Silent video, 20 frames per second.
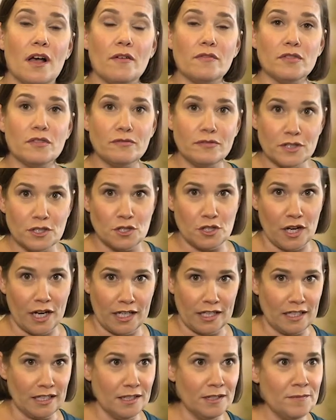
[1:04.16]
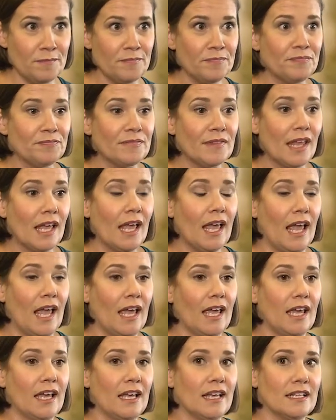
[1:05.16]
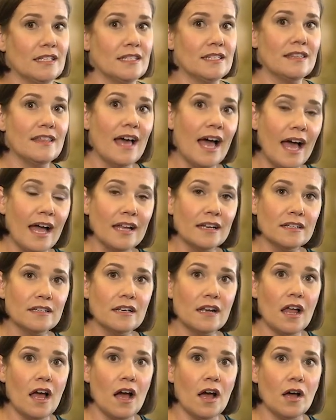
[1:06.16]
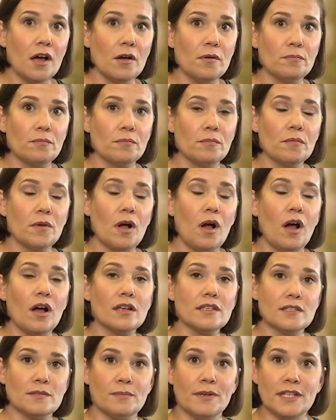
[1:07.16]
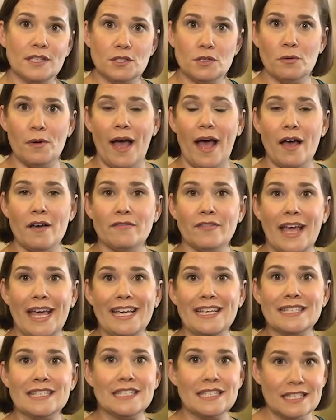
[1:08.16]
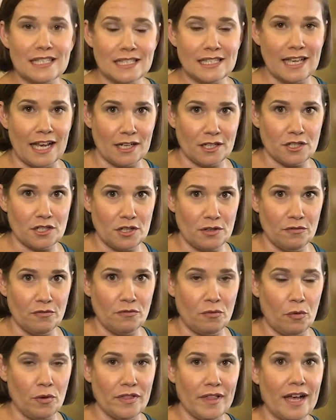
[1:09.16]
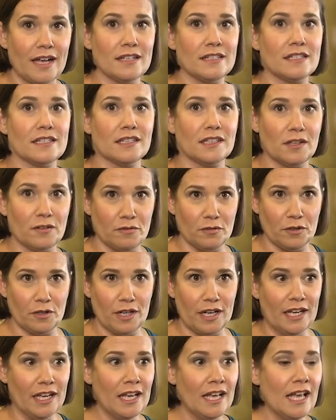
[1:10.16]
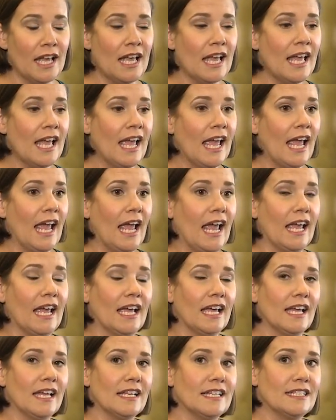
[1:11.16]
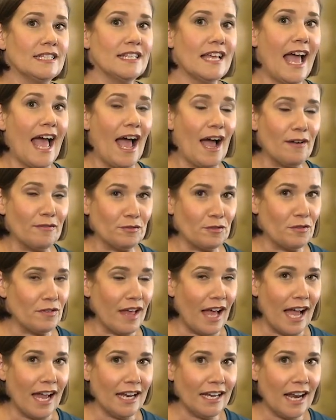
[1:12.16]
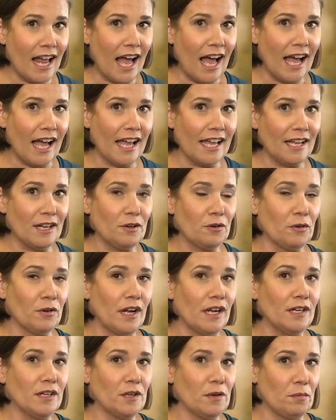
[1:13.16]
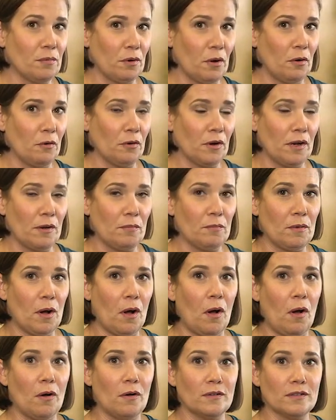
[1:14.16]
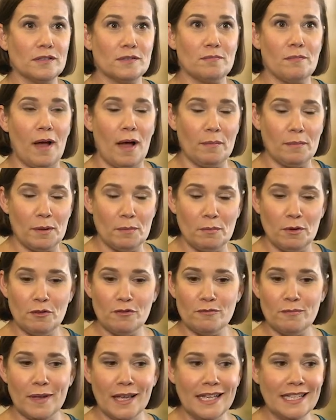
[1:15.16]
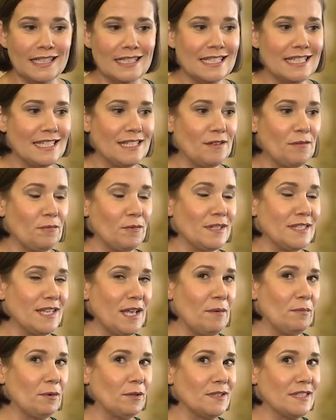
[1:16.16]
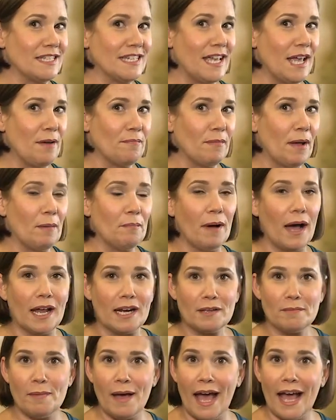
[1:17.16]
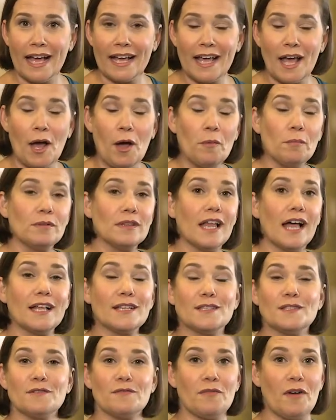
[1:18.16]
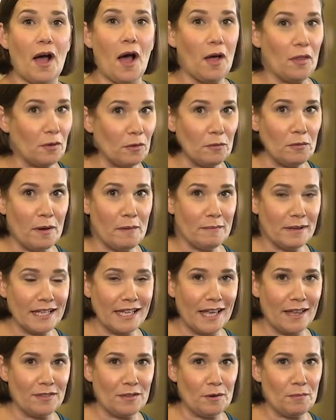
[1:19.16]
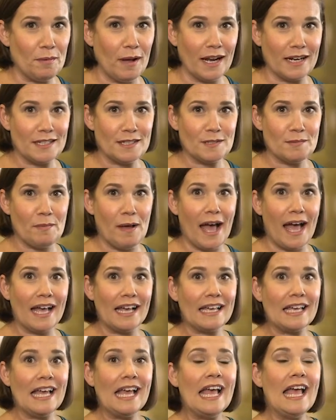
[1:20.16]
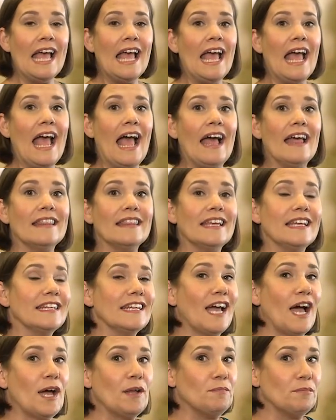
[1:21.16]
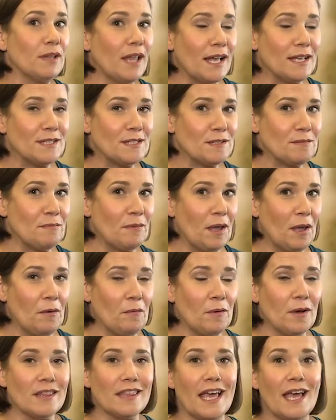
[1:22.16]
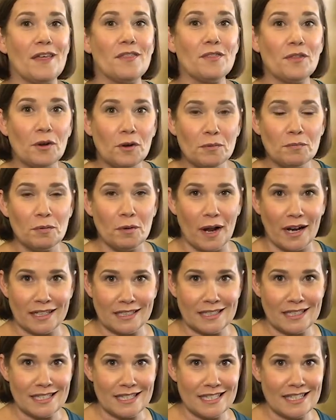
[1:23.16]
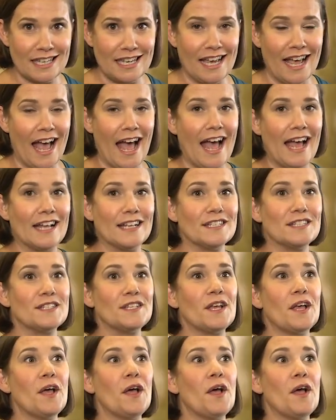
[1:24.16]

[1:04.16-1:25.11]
of the vagina, and that caused me to have a C-section for that delivery. And after that, I created a program called Mommy Movement, was able to get my body back, help lots of other women get their bodies back. And then God blessed me with a 3rd pregnancy at